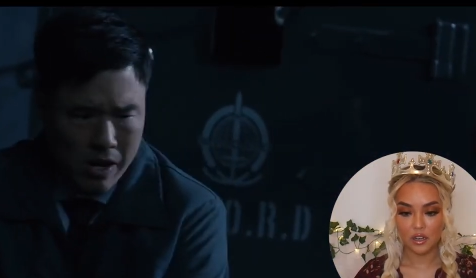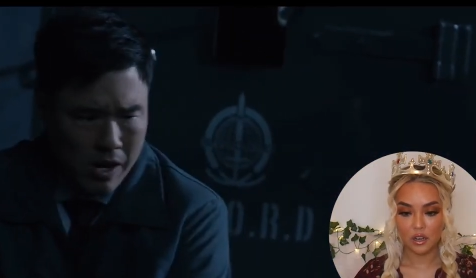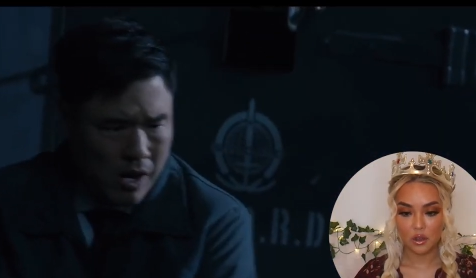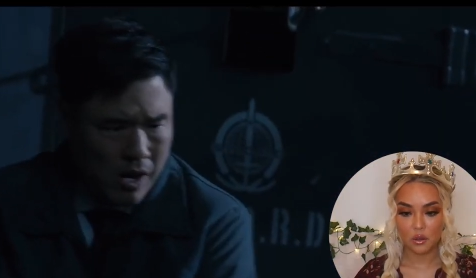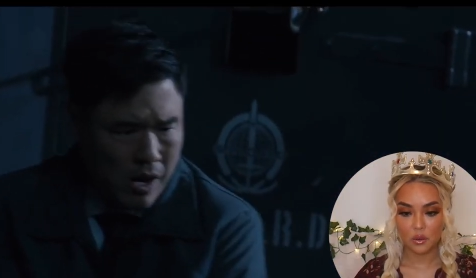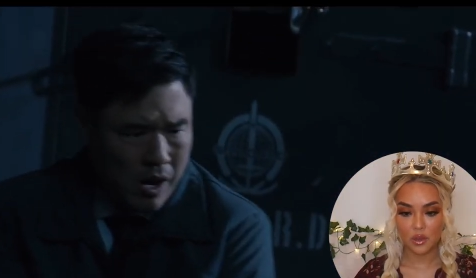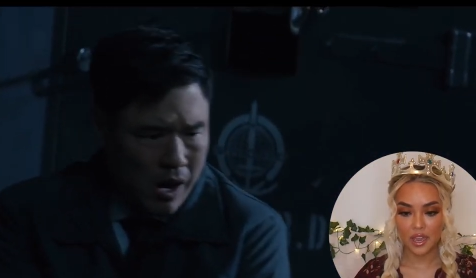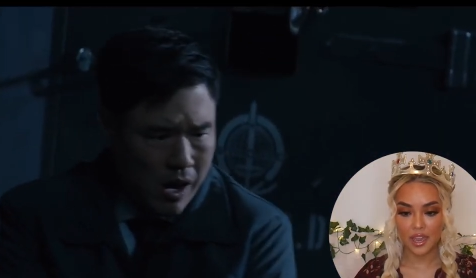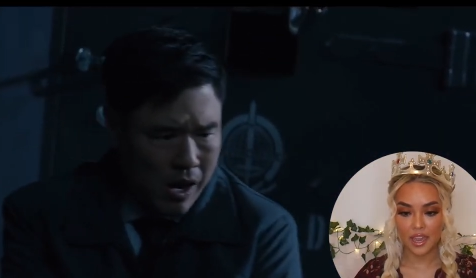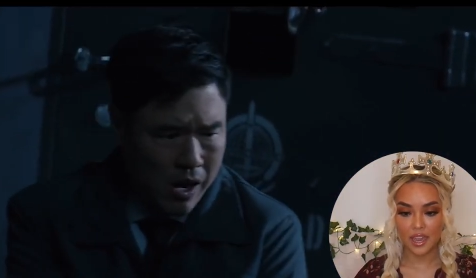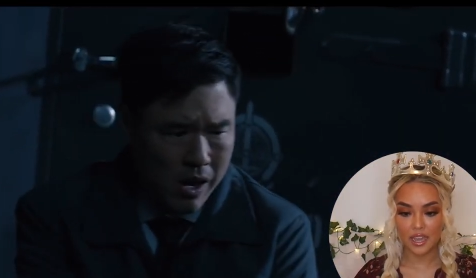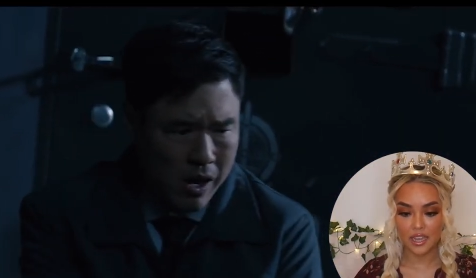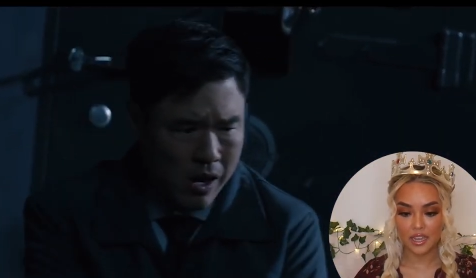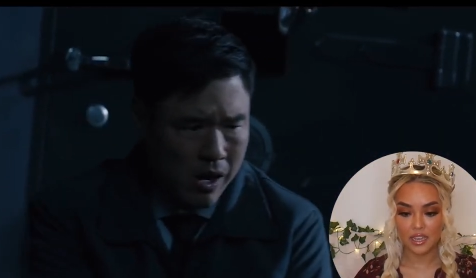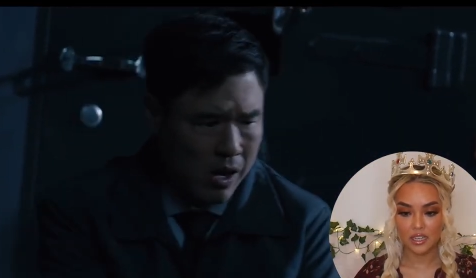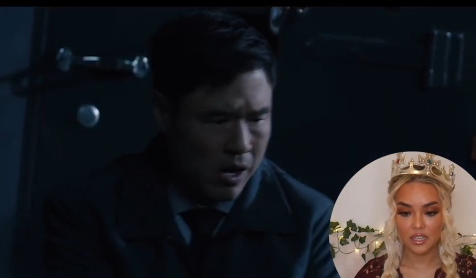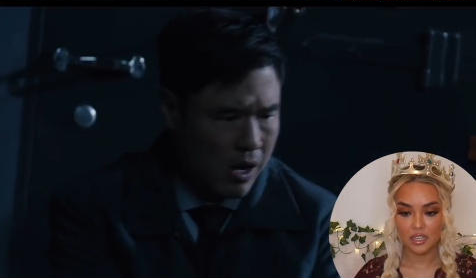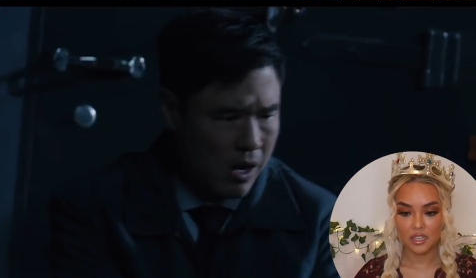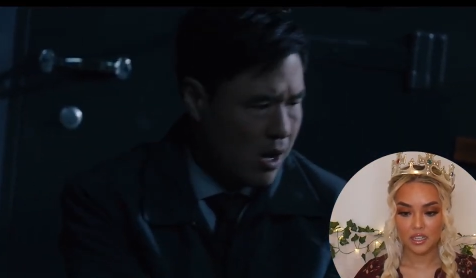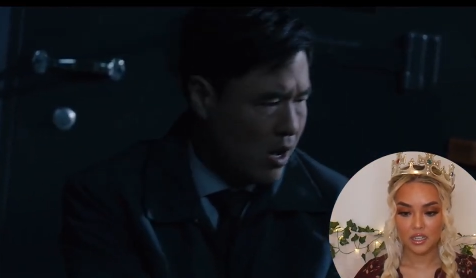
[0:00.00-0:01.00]

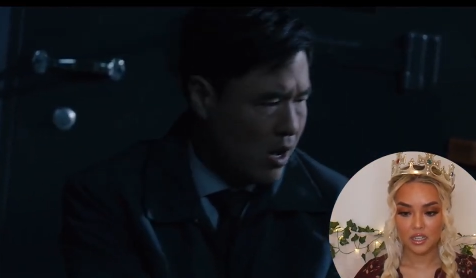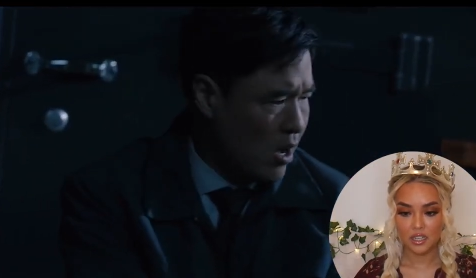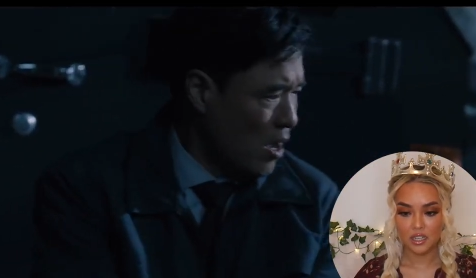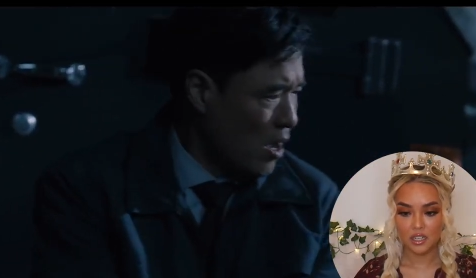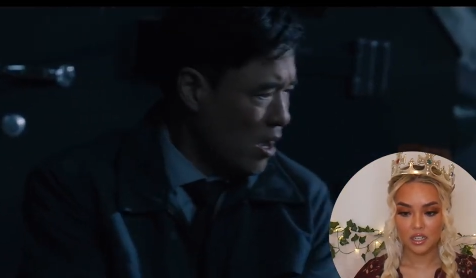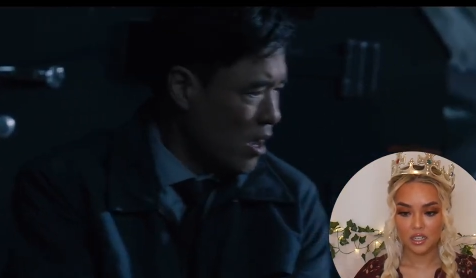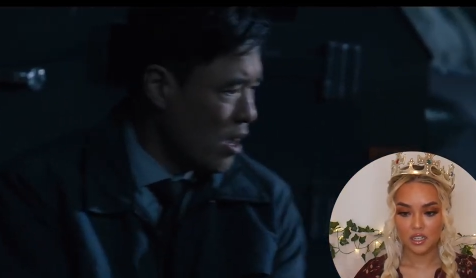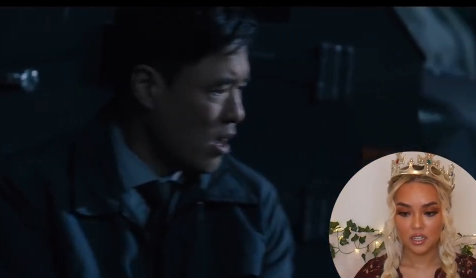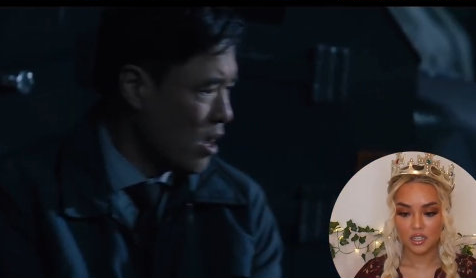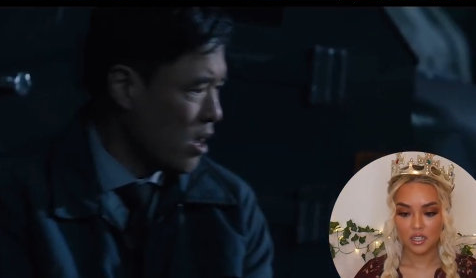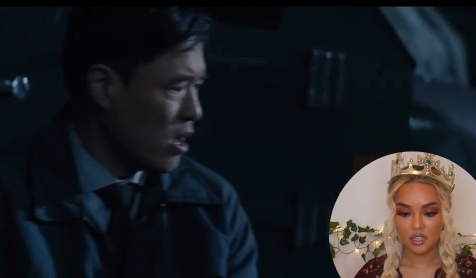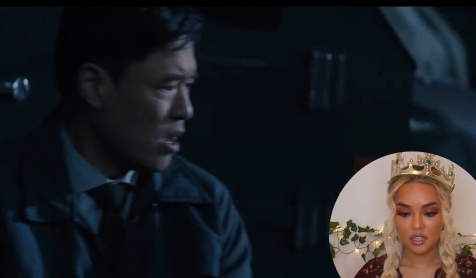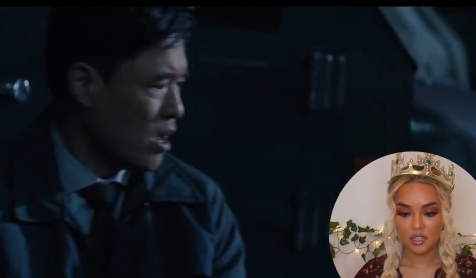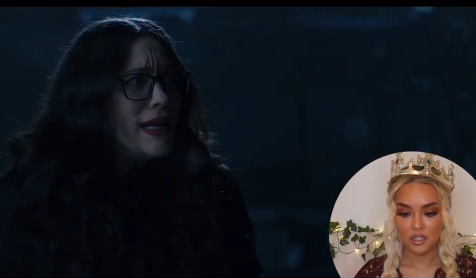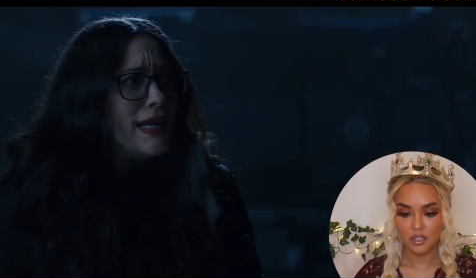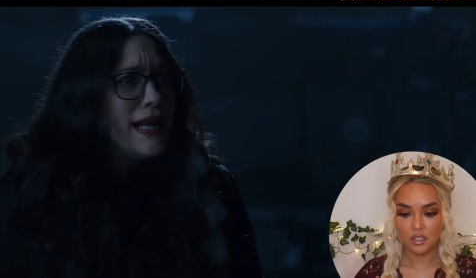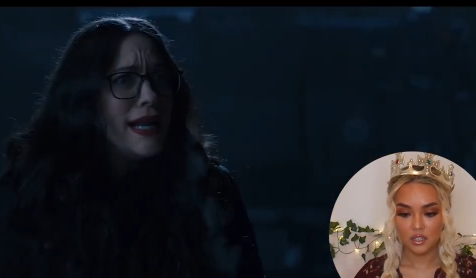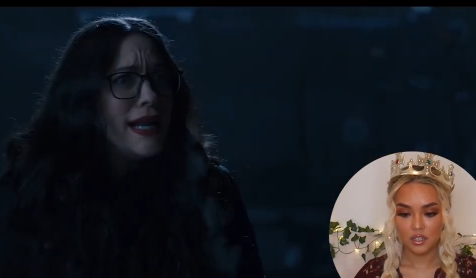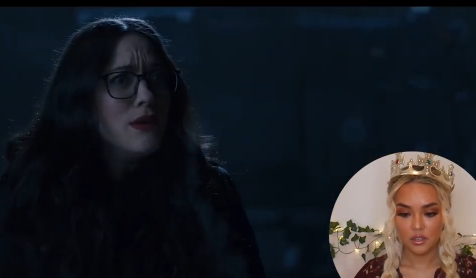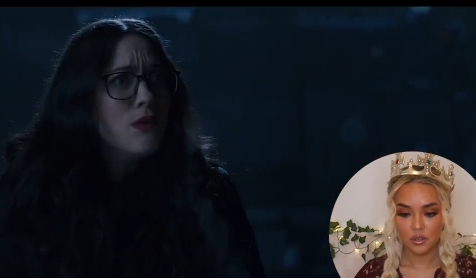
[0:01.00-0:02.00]
Speaker 1: Okay? Why
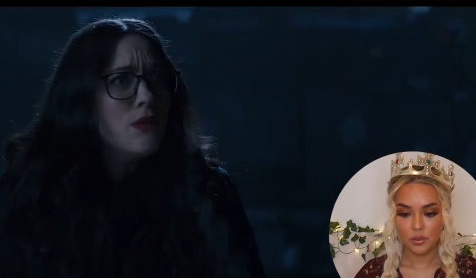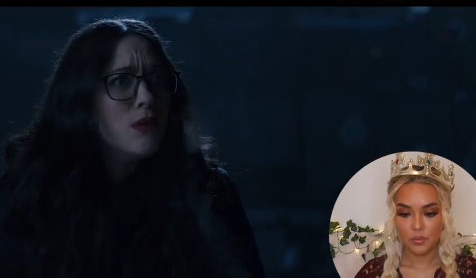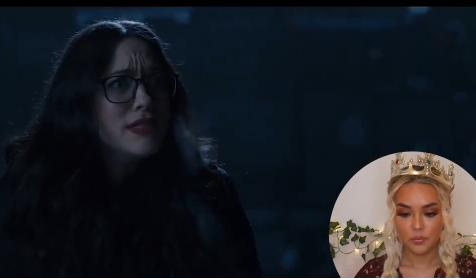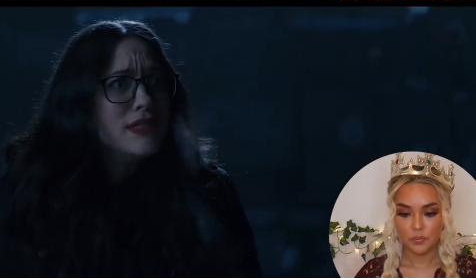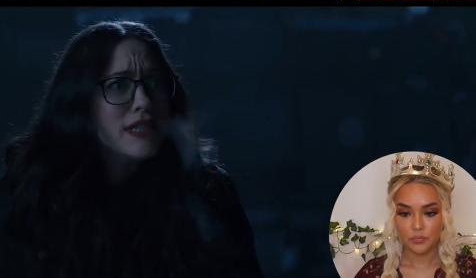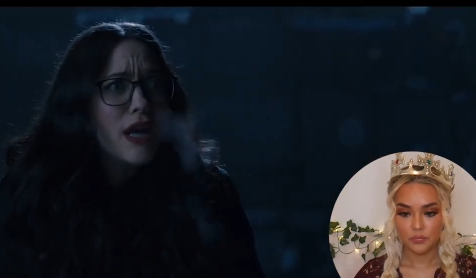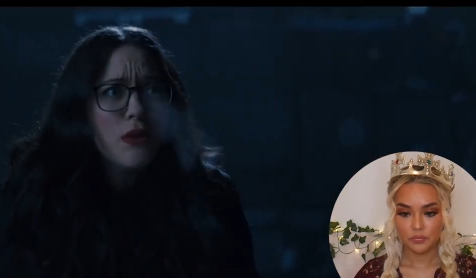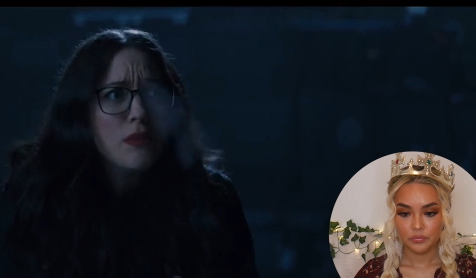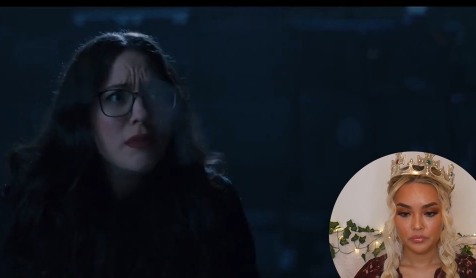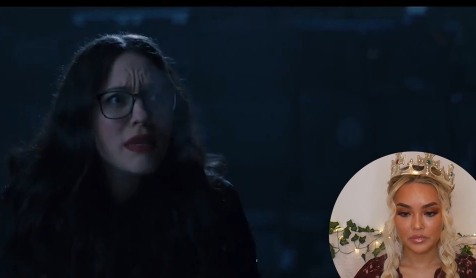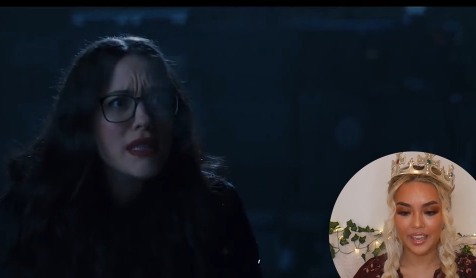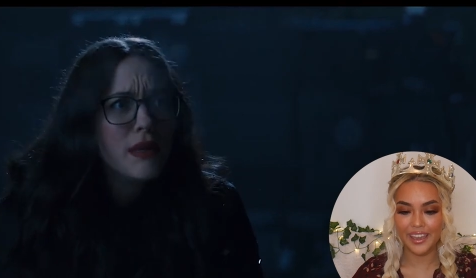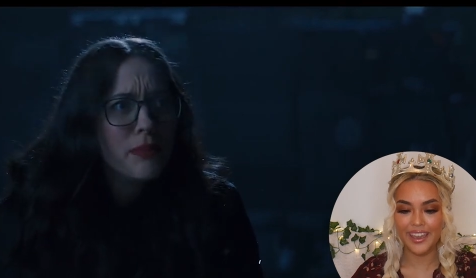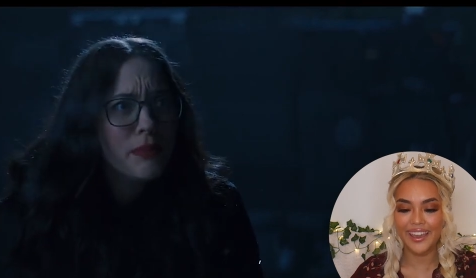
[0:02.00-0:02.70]
didn't anyone tell me?